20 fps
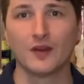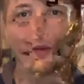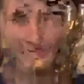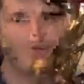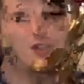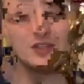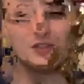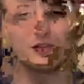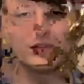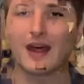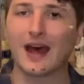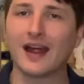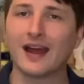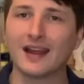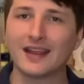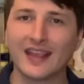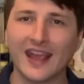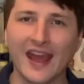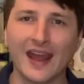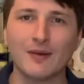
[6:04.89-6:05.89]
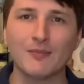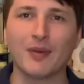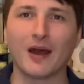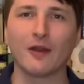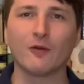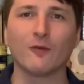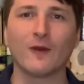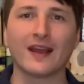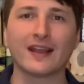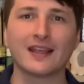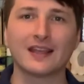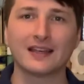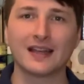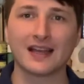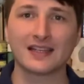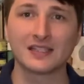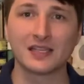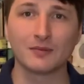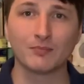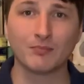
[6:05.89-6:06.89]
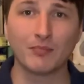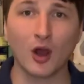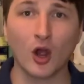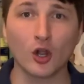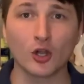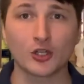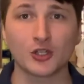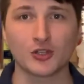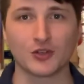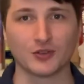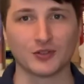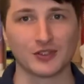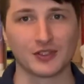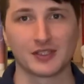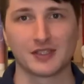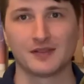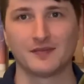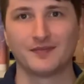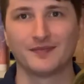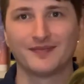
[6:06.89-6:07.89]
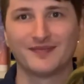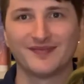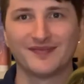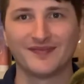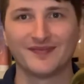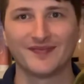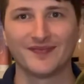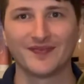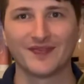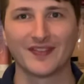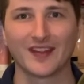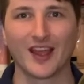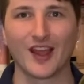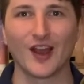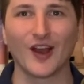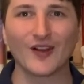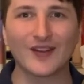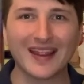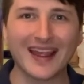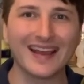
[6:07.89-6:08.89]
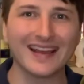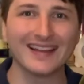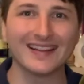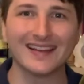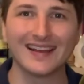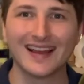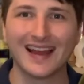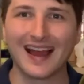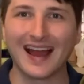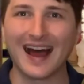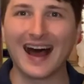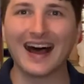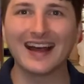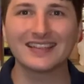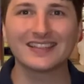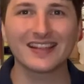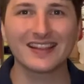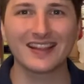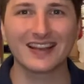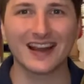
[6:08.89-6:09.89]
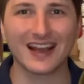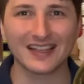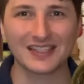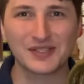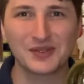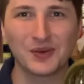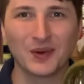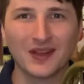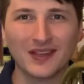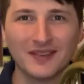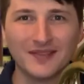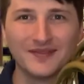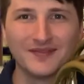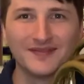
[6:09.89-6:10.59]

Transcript: We do that again by recognizing partials. Okay, on to the next one.